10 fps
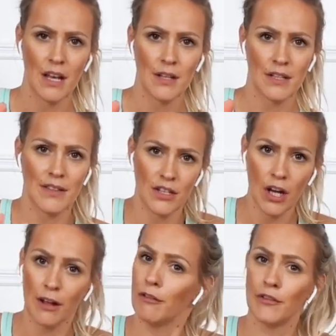So it's
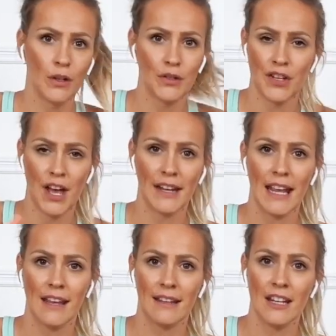not a full turn
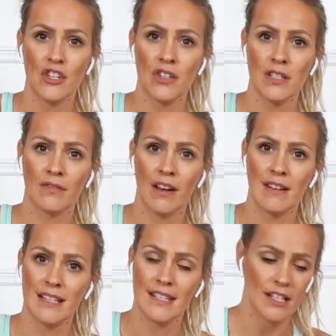in, it's just
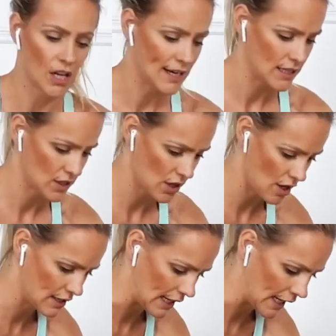very slight
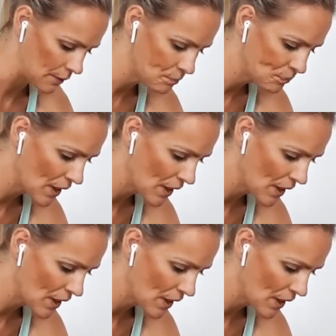turn in.